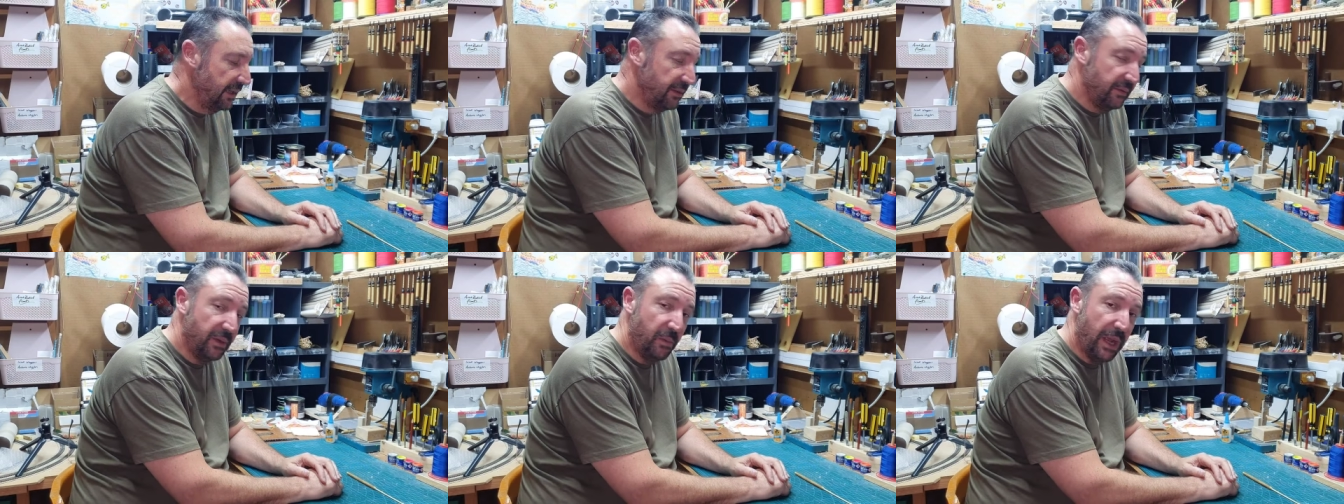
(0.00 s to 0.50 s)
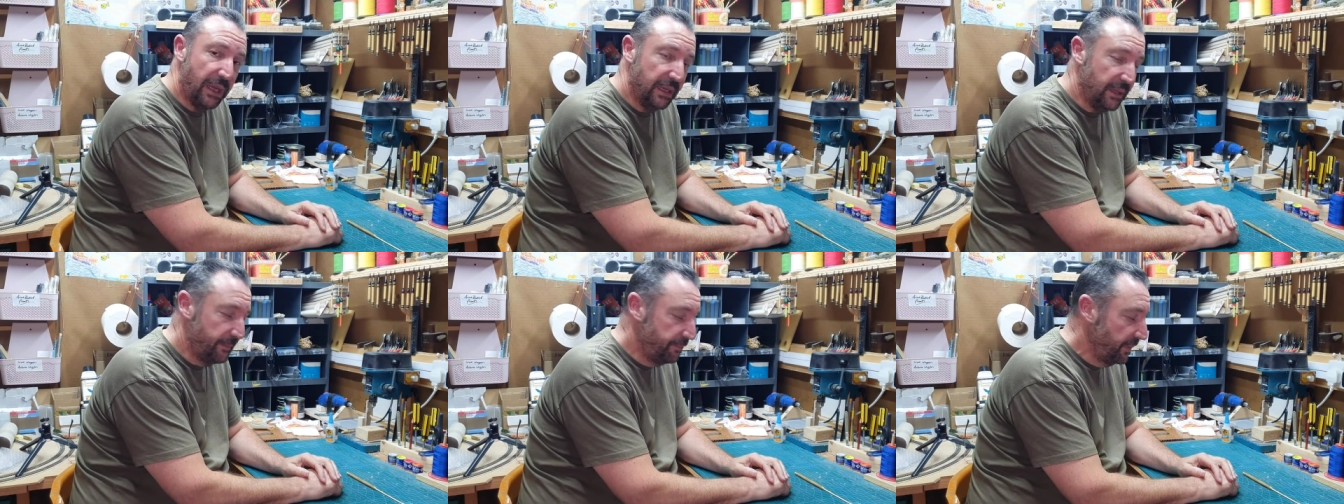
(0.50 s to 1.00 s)
the length of the
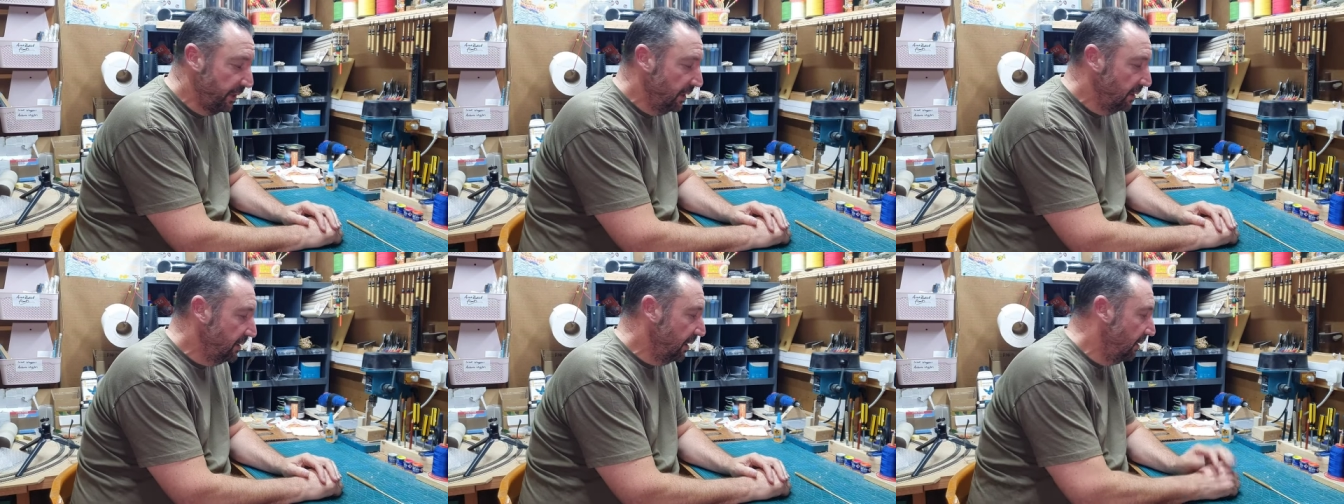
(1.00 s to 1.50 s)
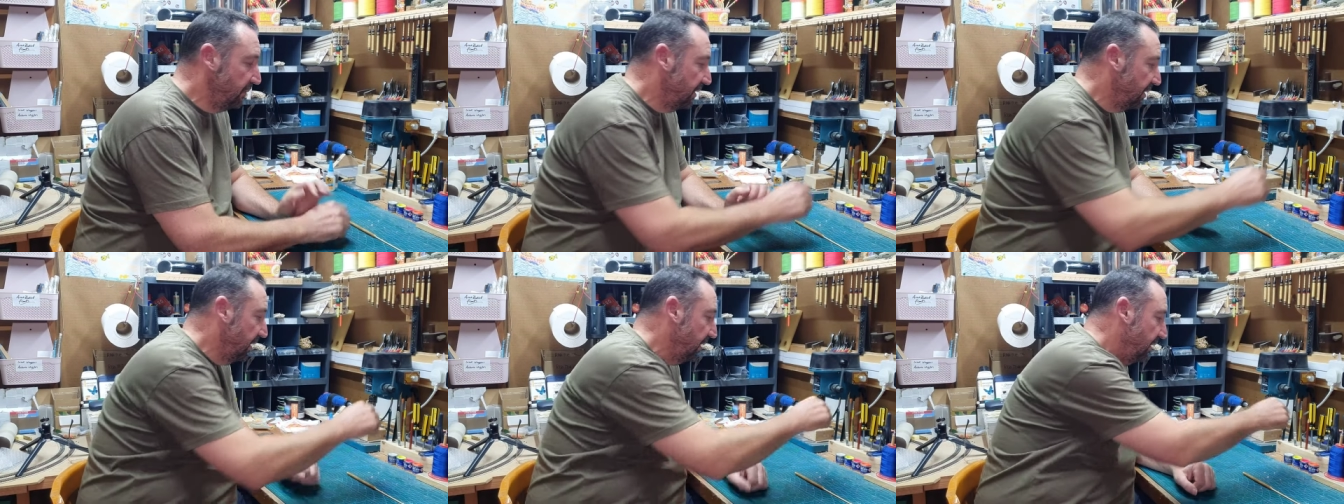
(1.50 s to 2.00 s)
waggler. So
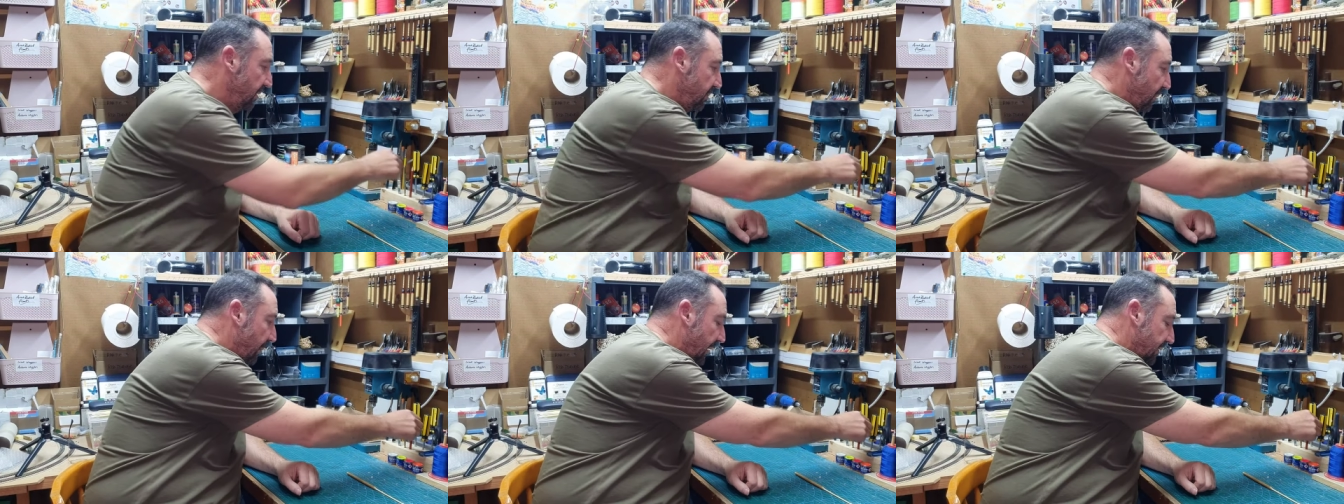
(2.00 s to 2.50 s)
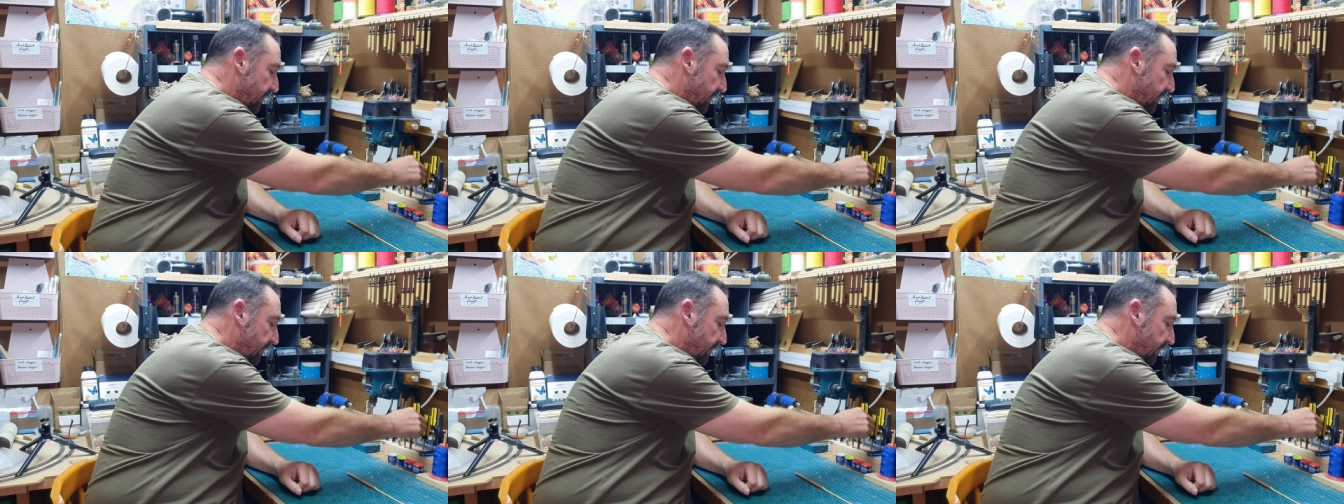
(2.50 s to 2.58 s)
I'm just going to use my